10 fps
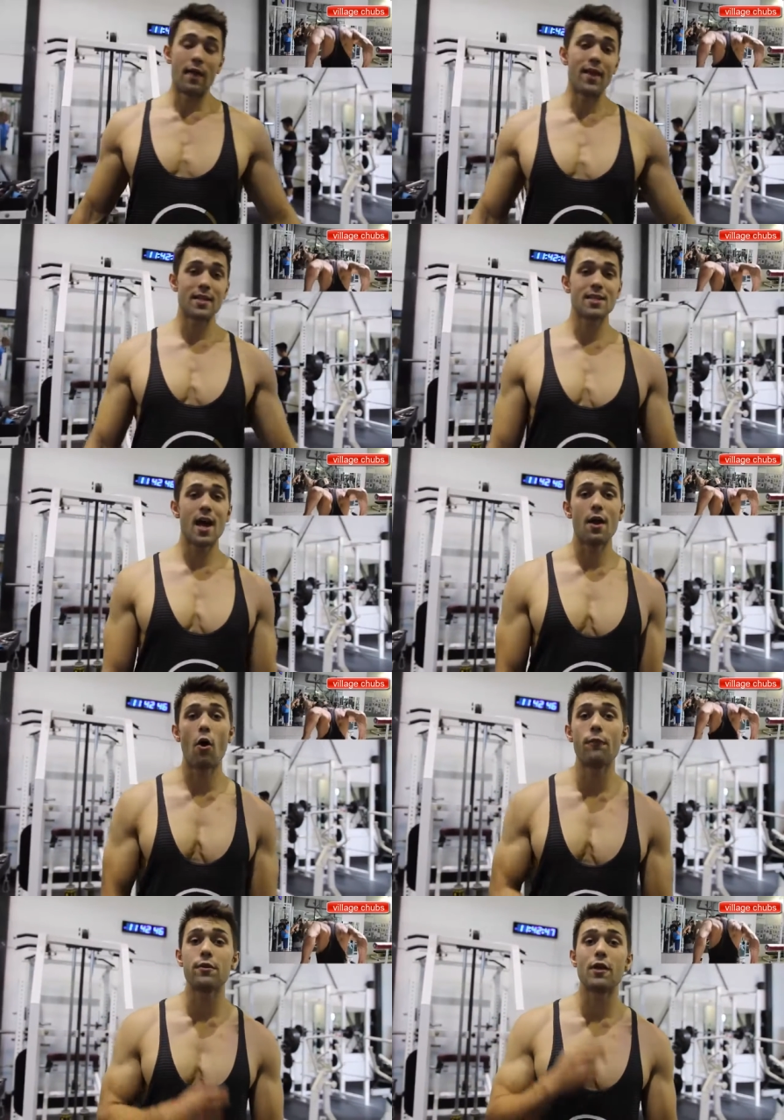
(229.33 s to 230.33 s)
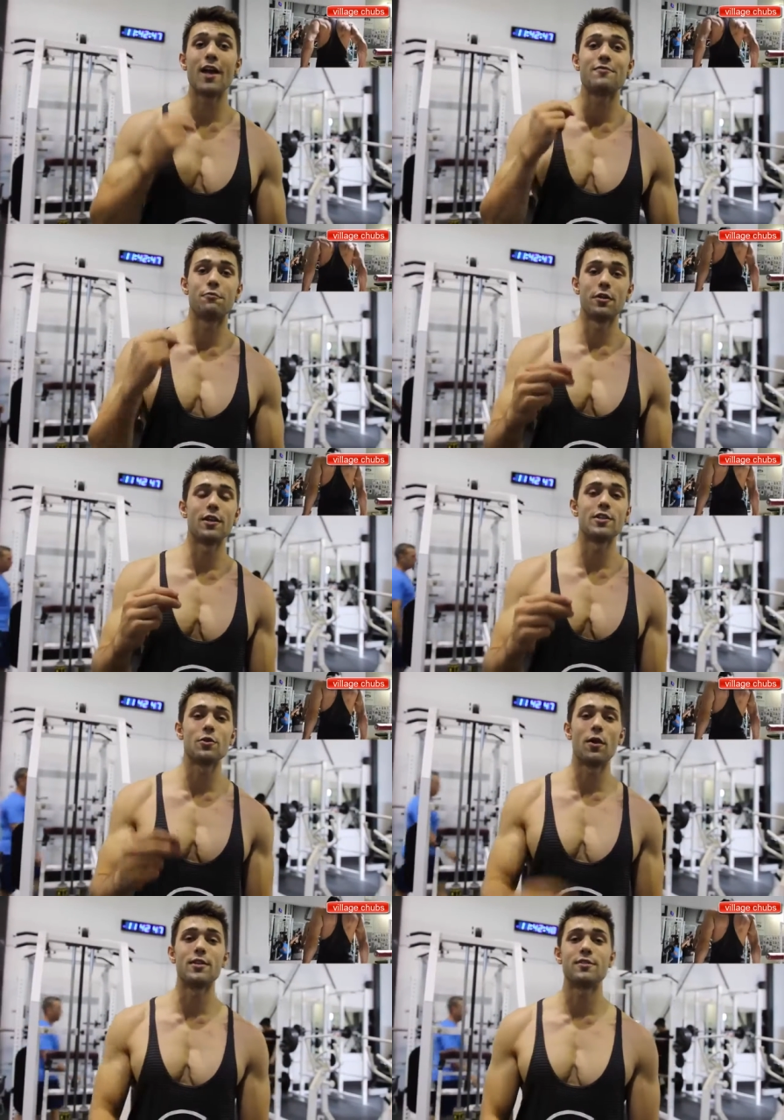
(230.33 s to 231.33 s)
And that's that. Hope you guys really
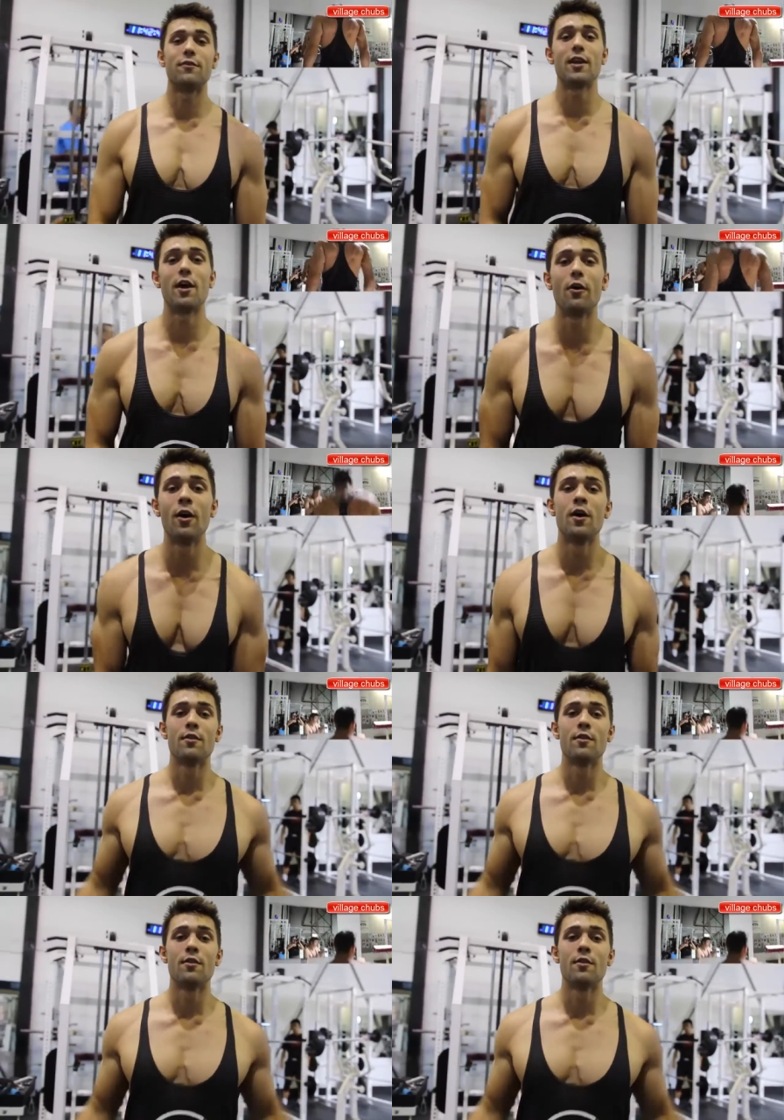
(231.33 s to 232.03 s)
enjoyed this video.